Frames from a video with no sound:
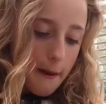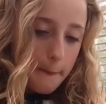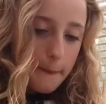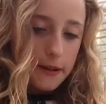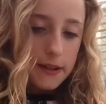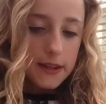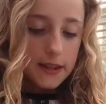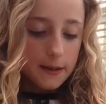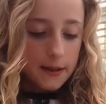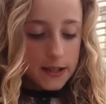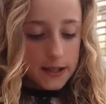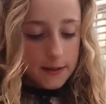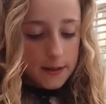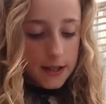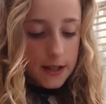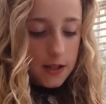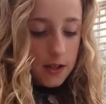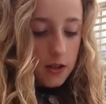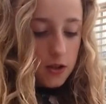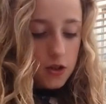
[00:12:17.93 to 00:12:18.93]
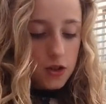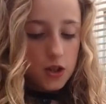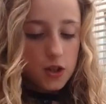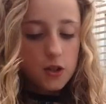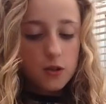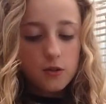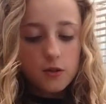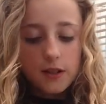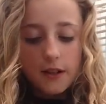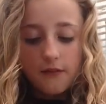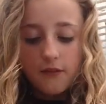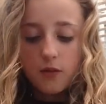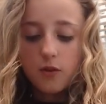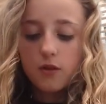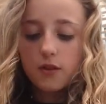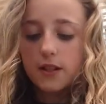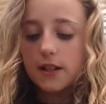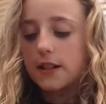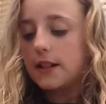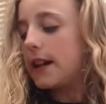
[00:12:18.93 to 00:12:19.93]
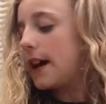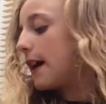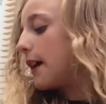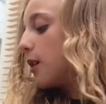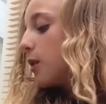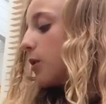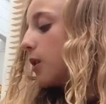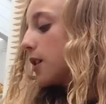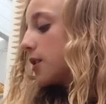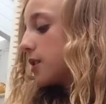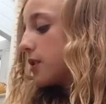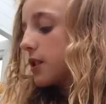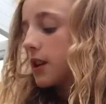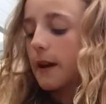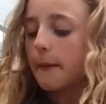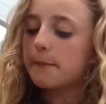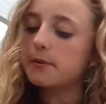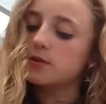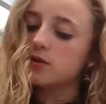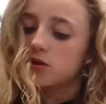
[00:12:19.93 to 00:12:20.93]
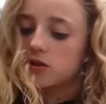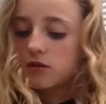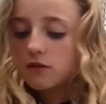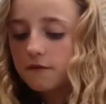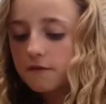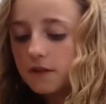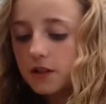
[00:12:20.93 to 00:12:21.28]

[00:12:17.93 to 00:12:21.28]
But this shoes I've got now, I don't get bored of.